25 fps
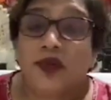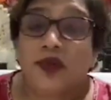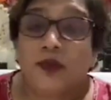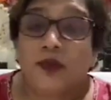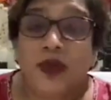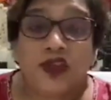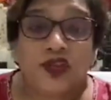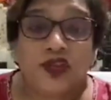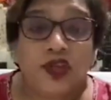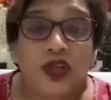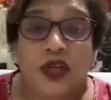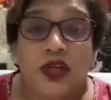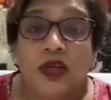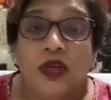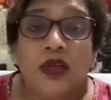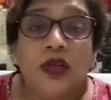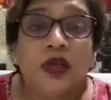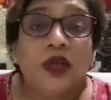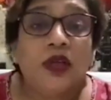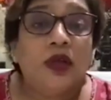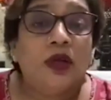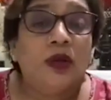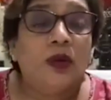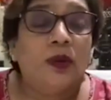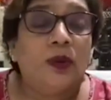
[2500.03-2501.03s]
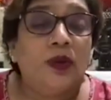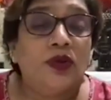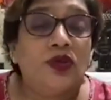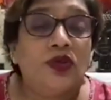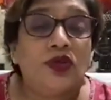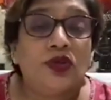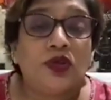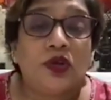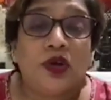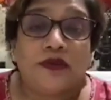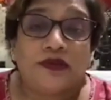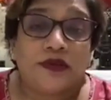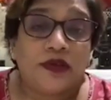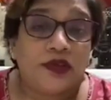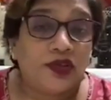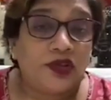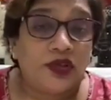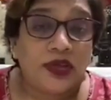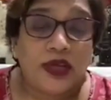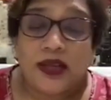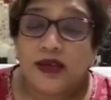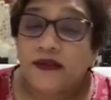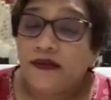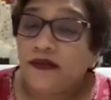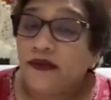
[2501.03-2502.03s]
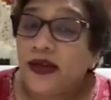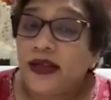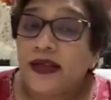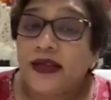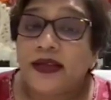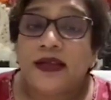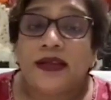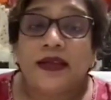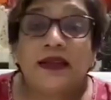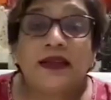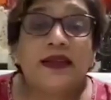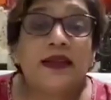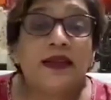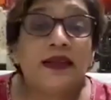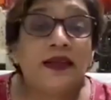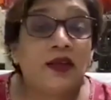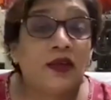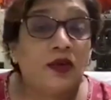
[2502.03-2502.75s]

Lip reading: machine which is off the shelf, and you